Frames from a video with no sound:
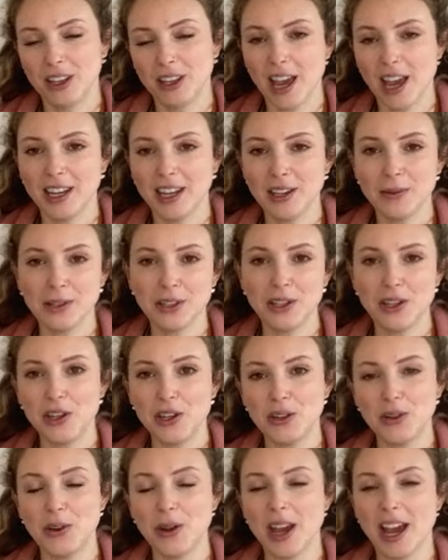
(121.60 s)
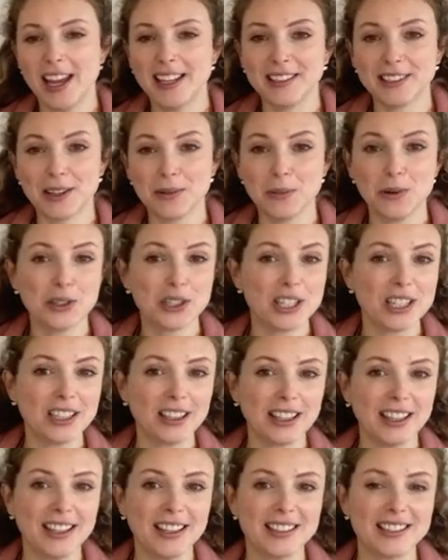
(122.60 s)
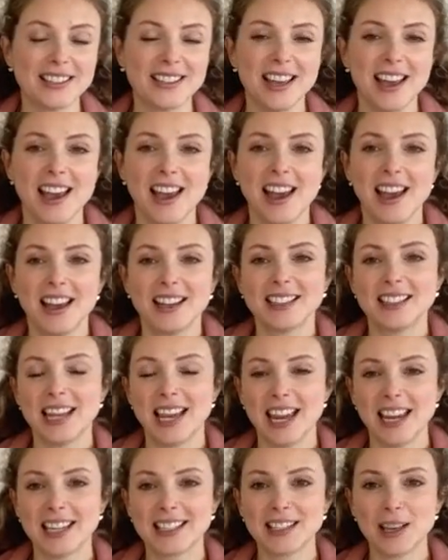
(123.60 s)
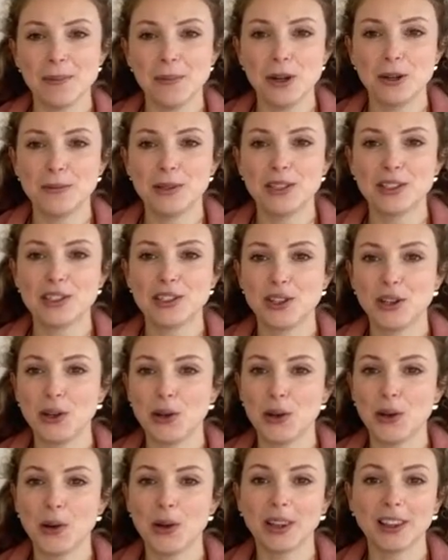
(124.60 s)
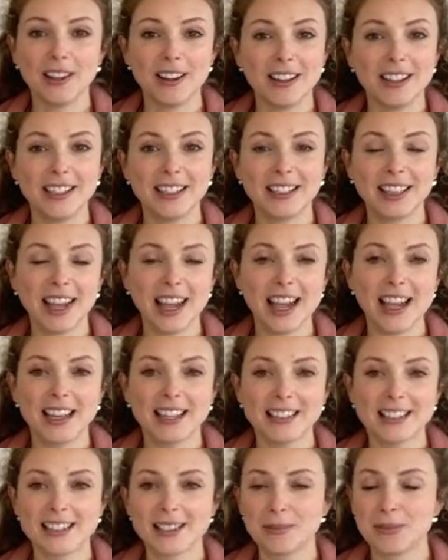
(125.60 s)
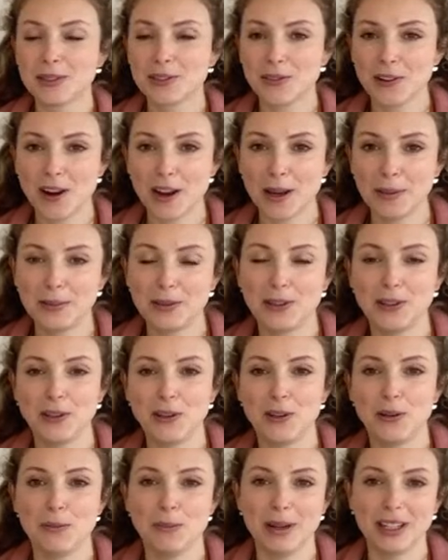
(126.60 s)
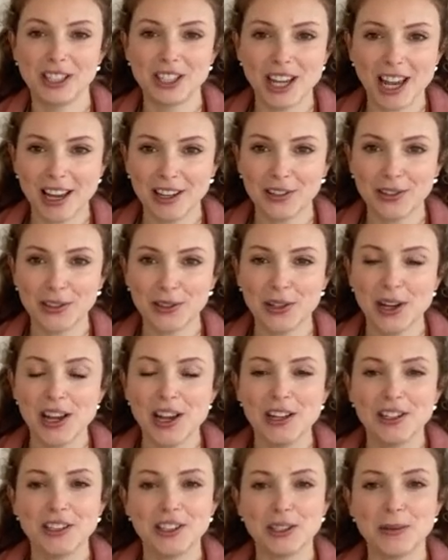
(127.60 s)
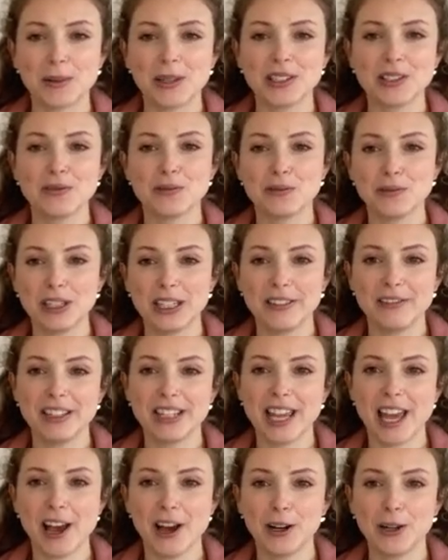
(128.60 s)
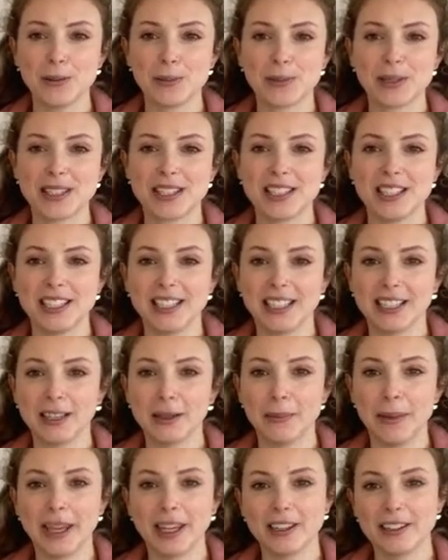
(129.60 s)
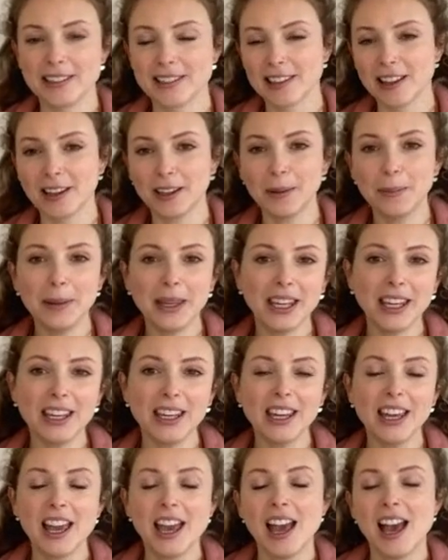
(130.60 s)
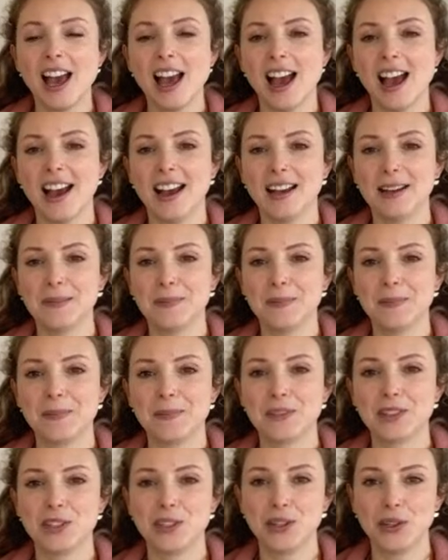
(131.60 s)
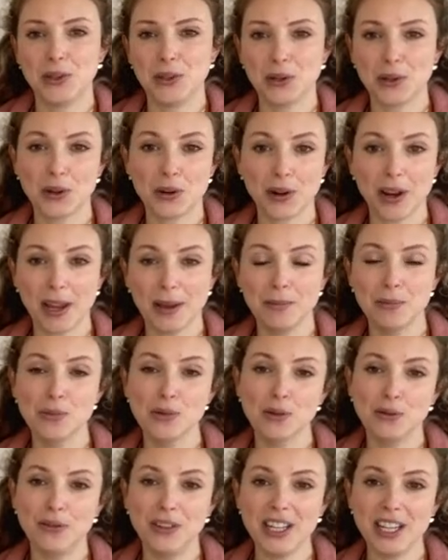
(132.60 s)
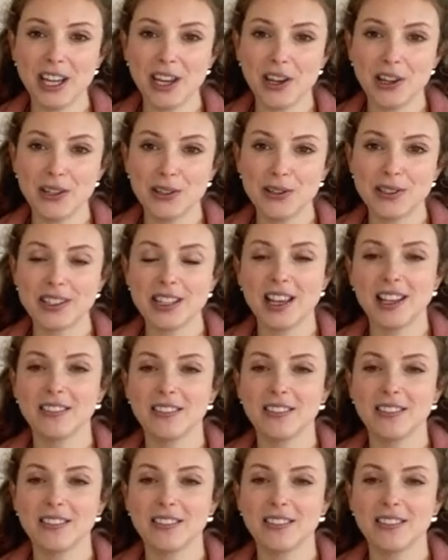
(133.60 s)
anyone who ends up watching this takes a moment to like and subscribe to my channel, just because it really, really helps little makers like me to create more videos,